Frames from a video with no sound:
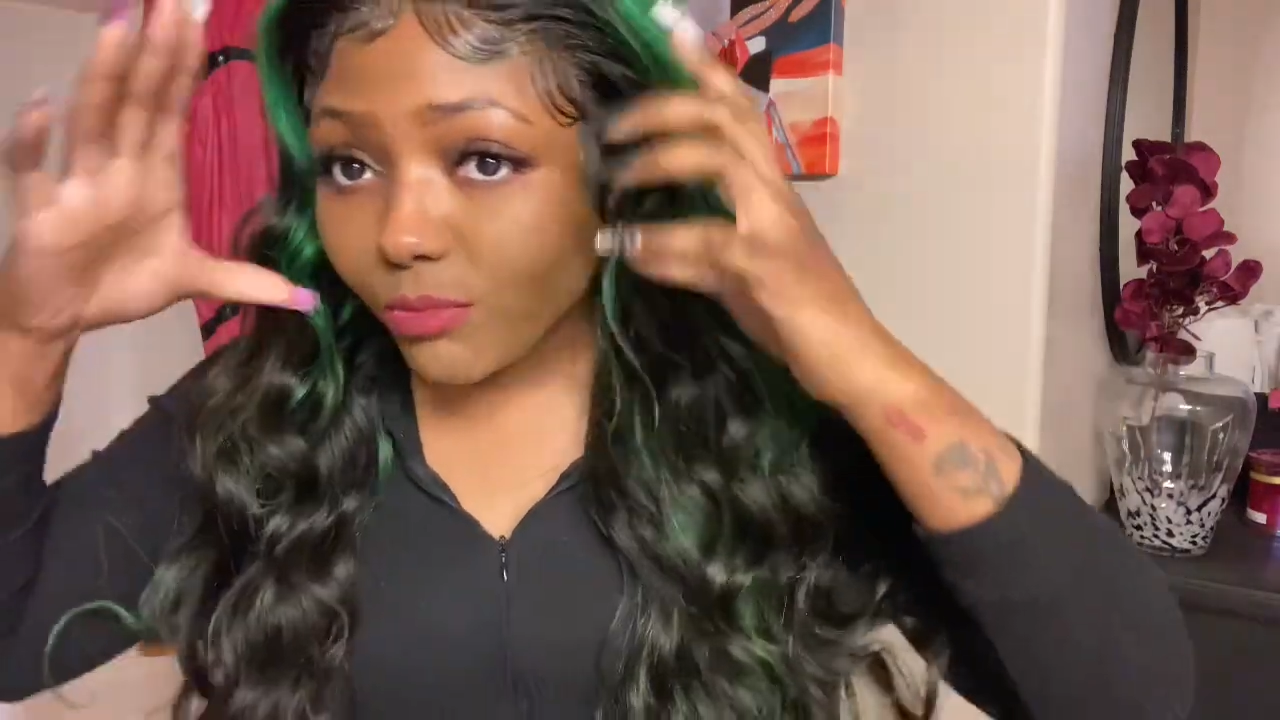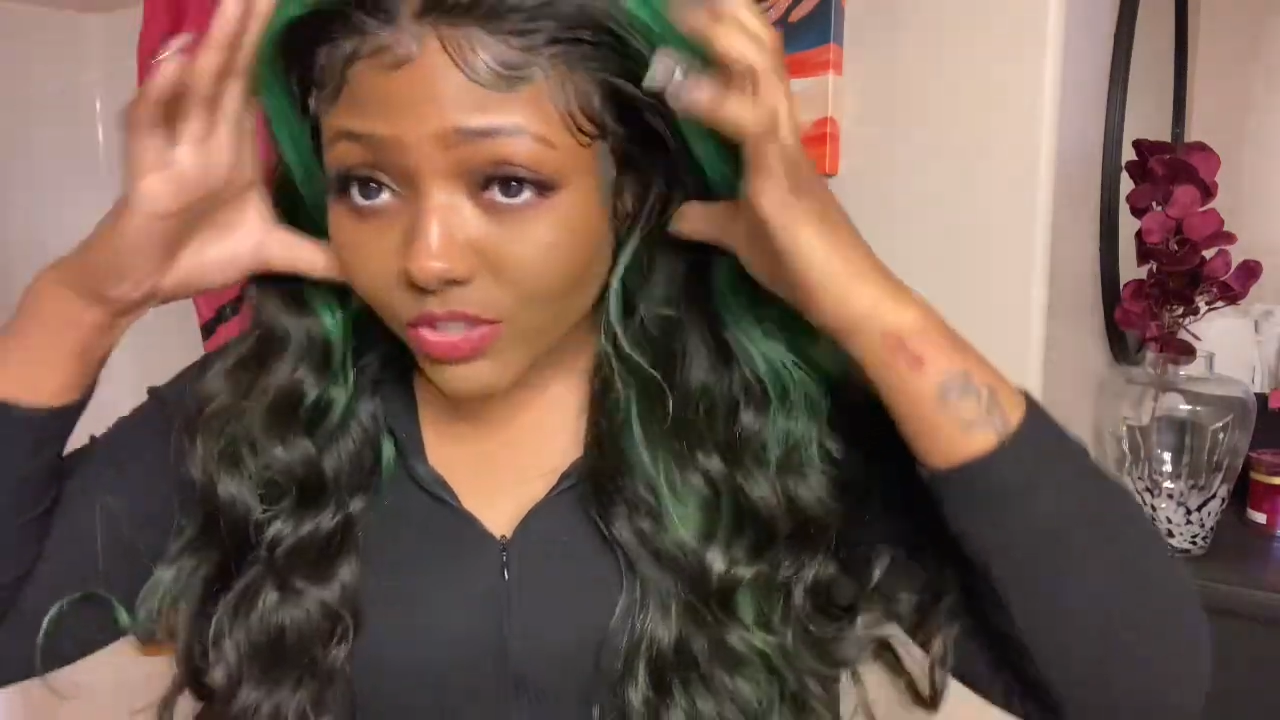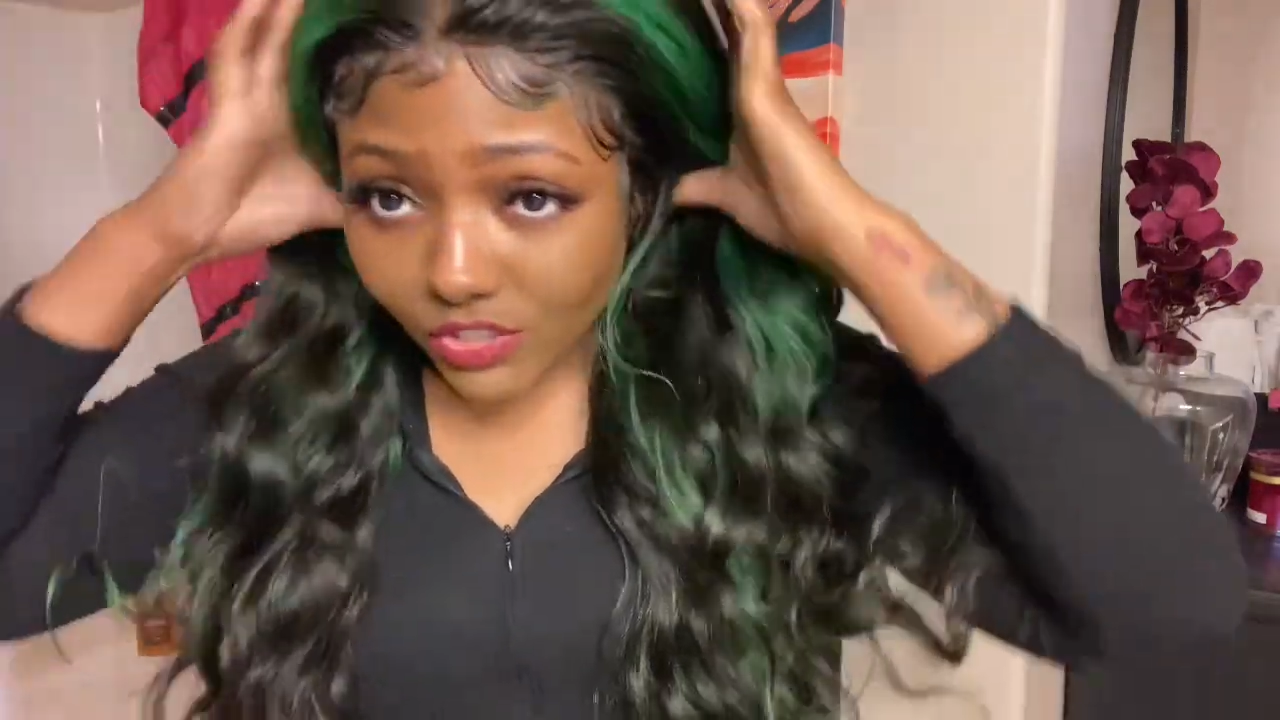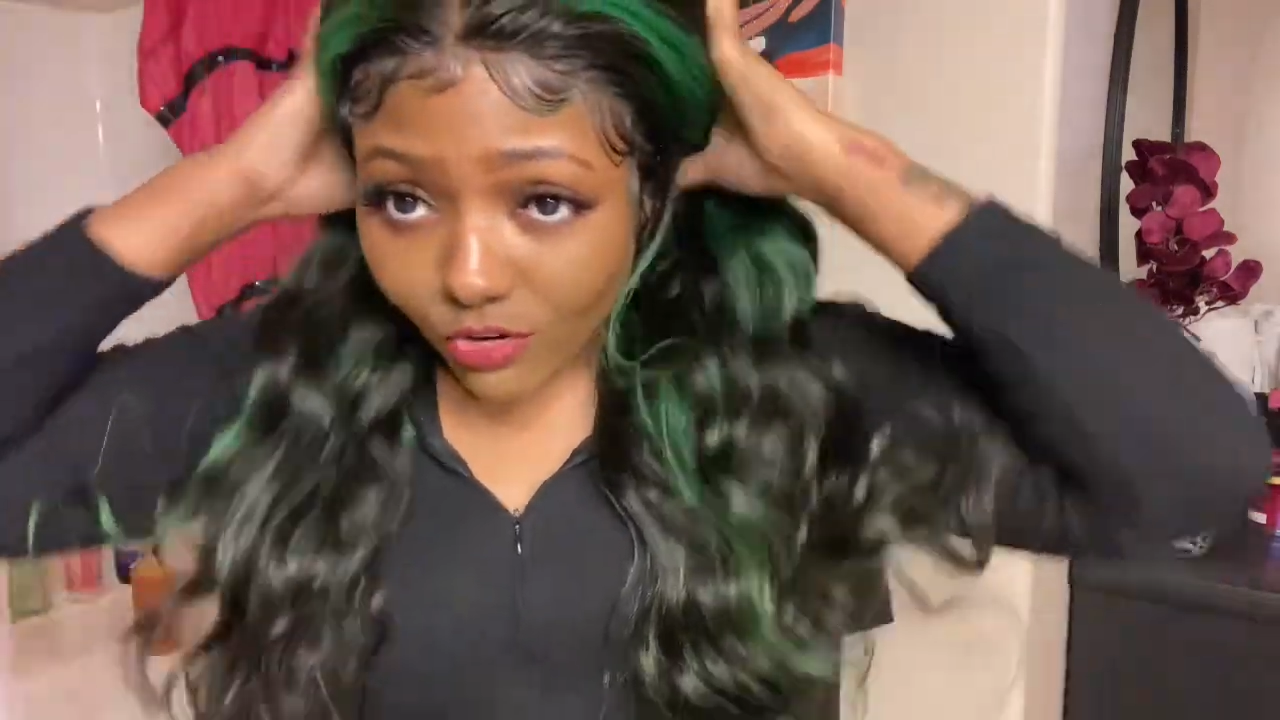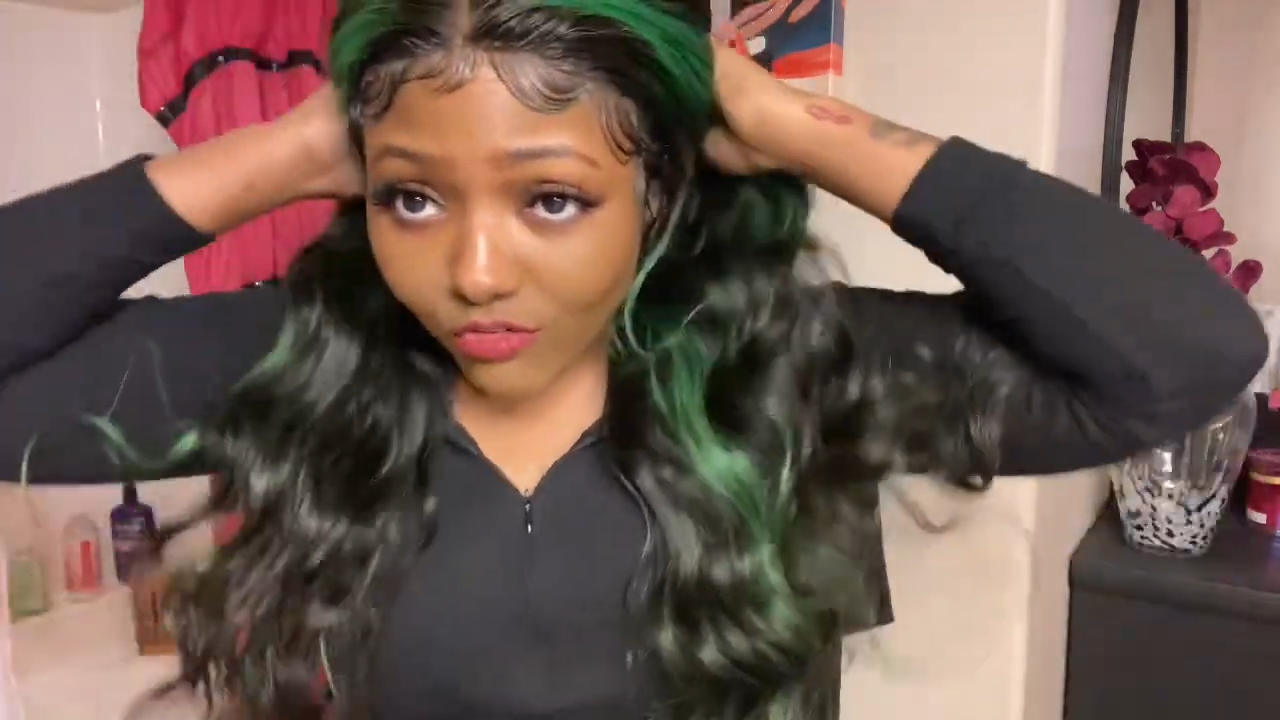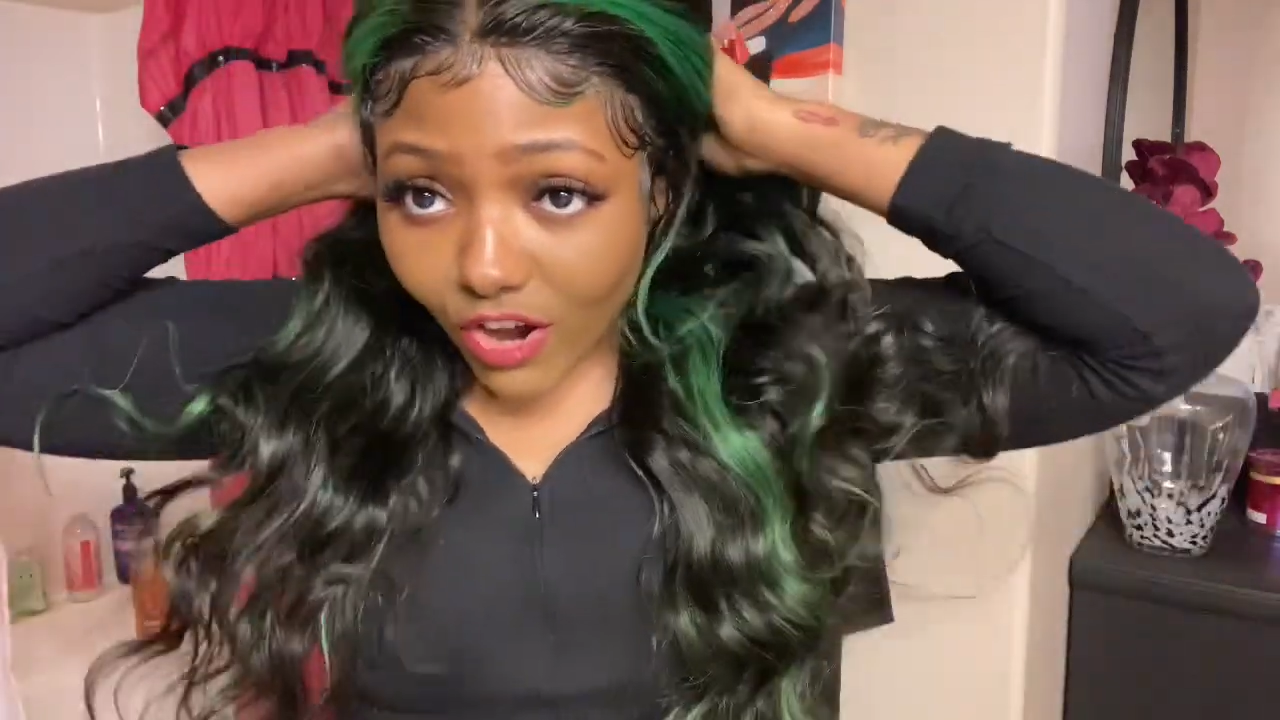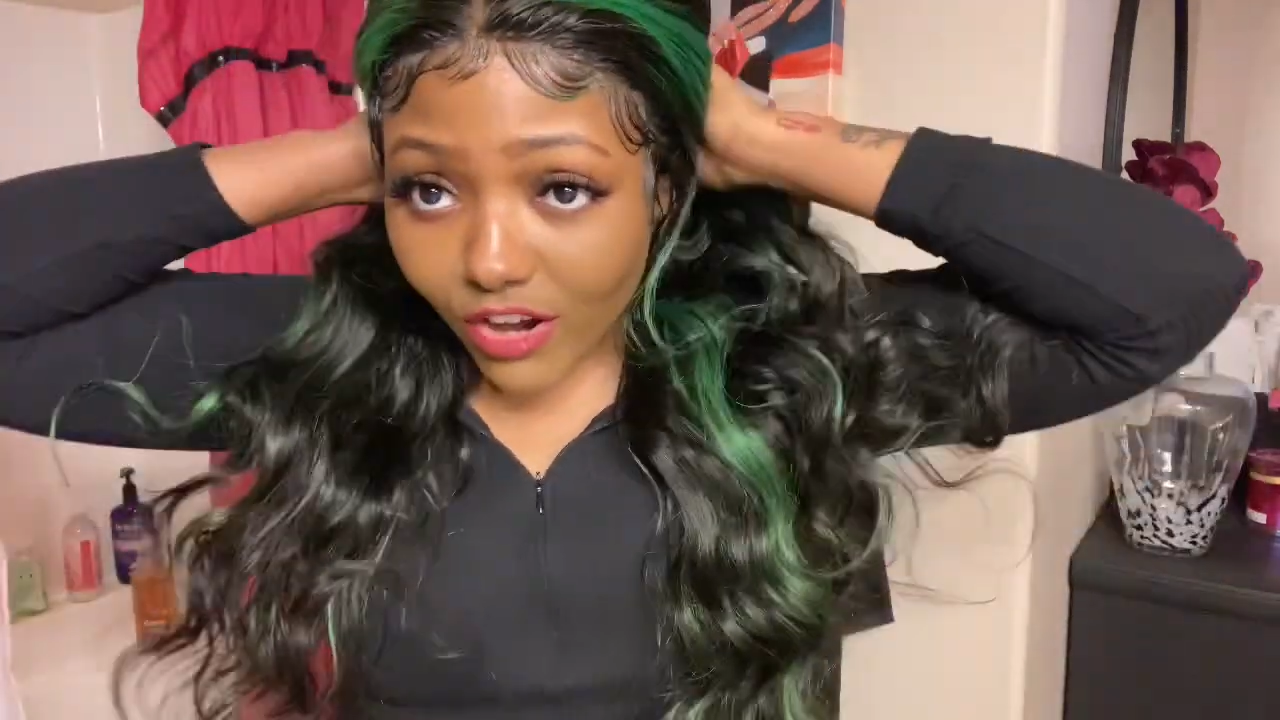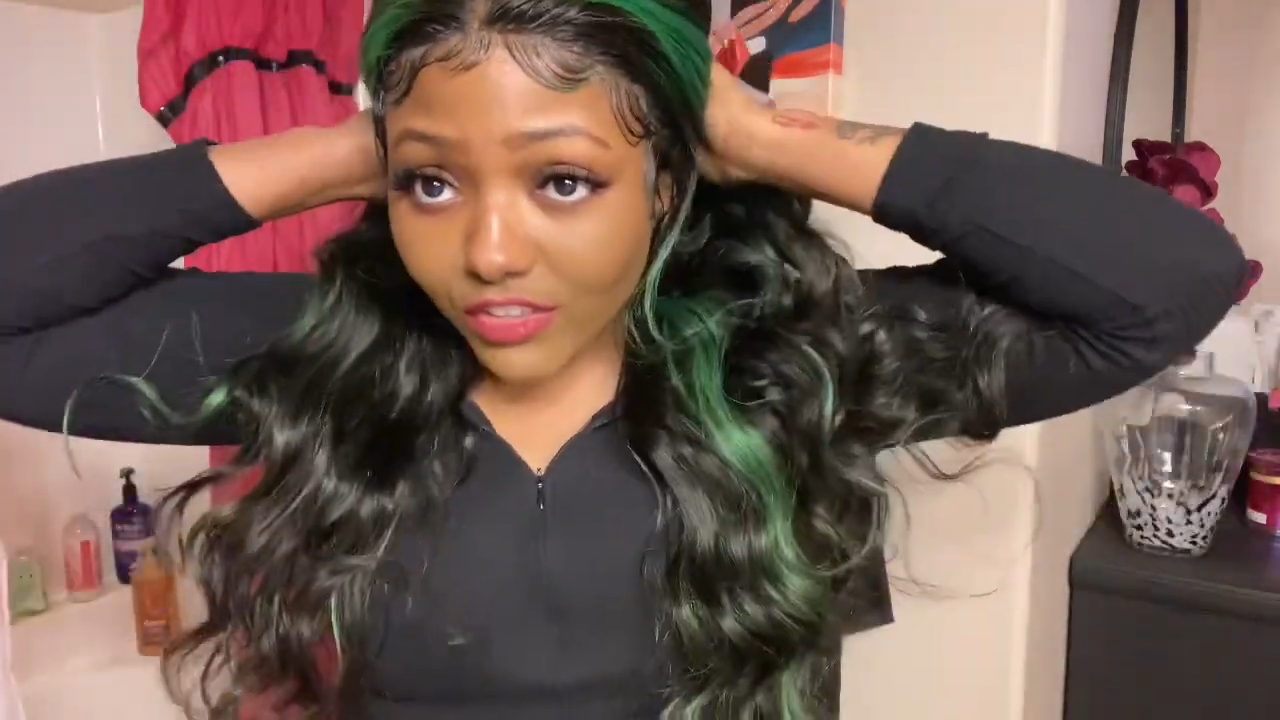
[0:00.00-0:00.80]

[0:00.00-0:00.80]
But so far,